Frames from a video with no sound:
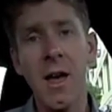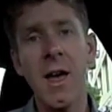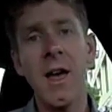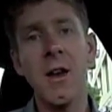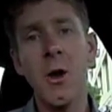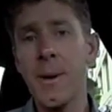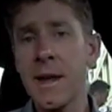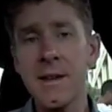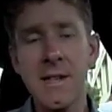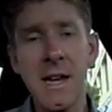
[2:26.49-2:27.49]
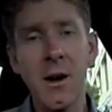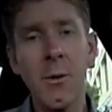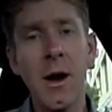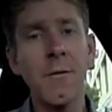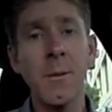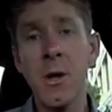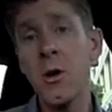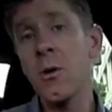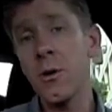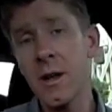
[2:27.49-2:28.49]
and nobody can take it away from
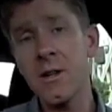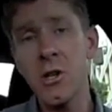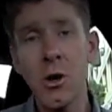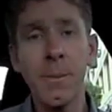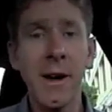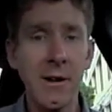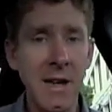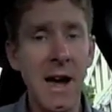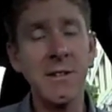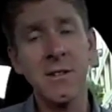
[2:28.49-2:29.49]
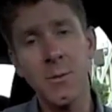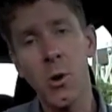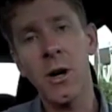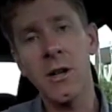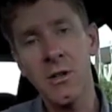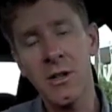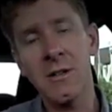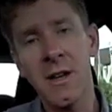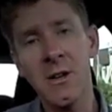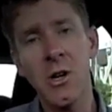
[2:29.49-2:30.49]
you unless you don't pay your taxes, mortgage,
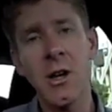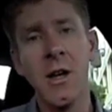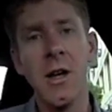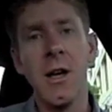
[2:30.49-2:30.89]
etc.